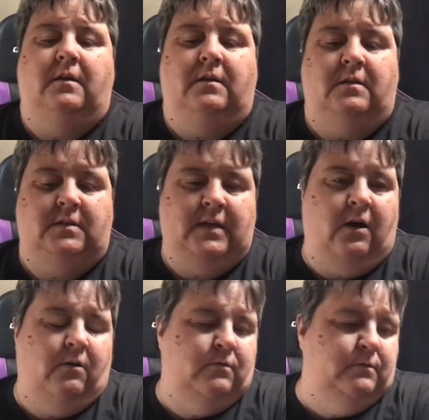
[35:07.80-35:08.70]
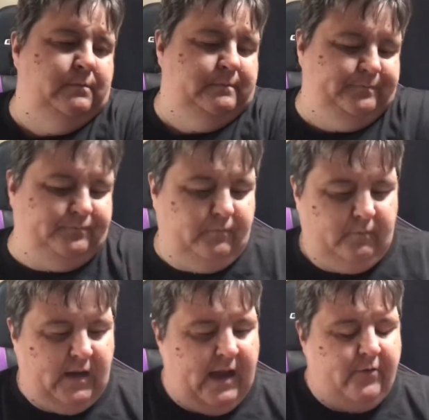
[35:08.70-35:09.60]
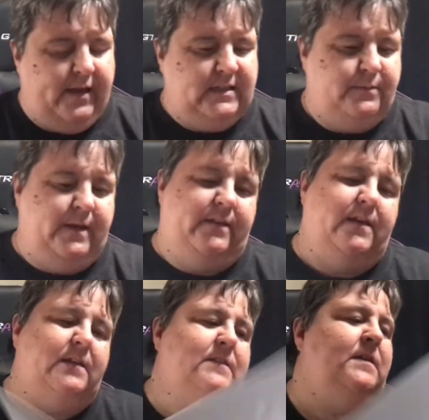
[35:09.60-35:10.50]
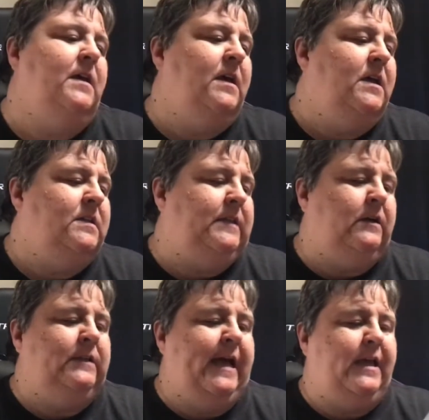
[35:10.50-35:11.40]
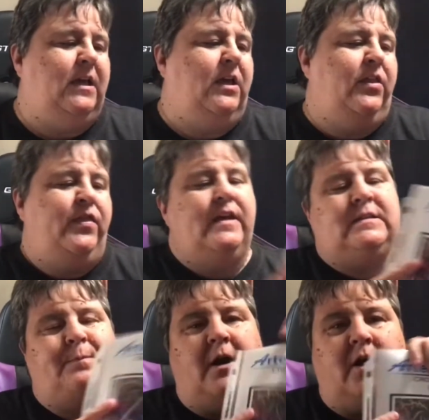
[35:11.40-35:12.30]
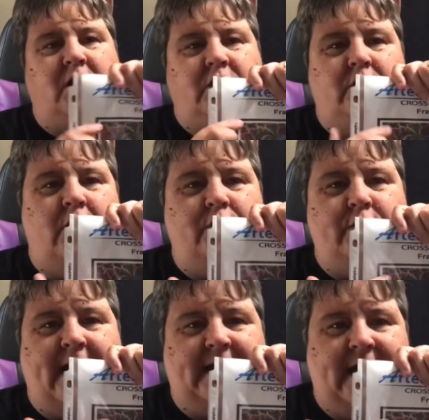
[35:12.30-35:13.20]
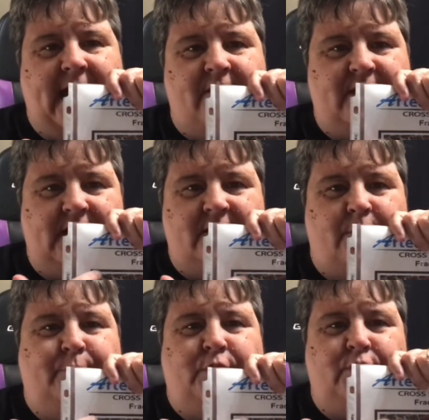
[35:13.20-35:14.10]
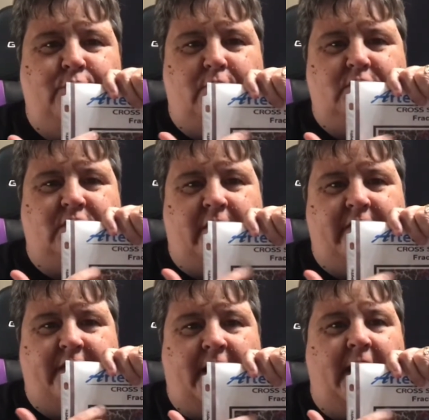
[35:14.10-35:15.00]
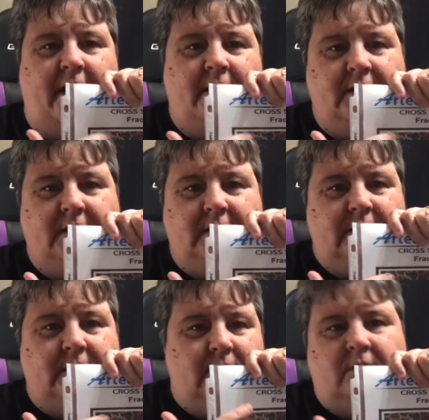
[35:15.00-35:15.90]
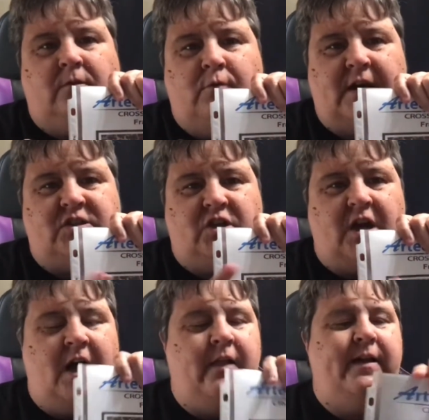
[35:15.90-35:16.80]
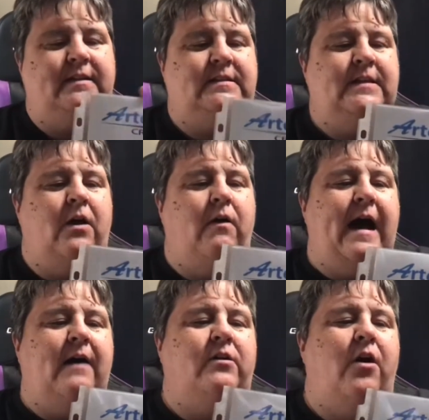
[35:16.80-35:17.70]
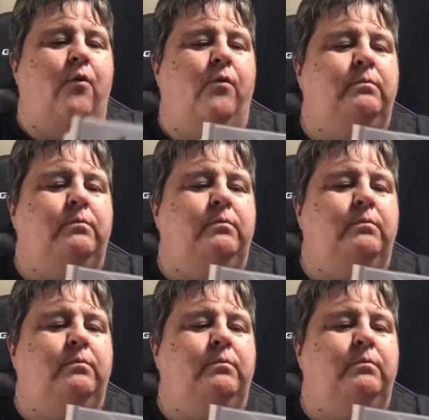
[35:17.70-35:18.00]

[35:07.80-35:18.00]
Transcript: so, how do I explain this? So like this part, you know, you're not going to have any of the blues or the, what you call it. So I'll go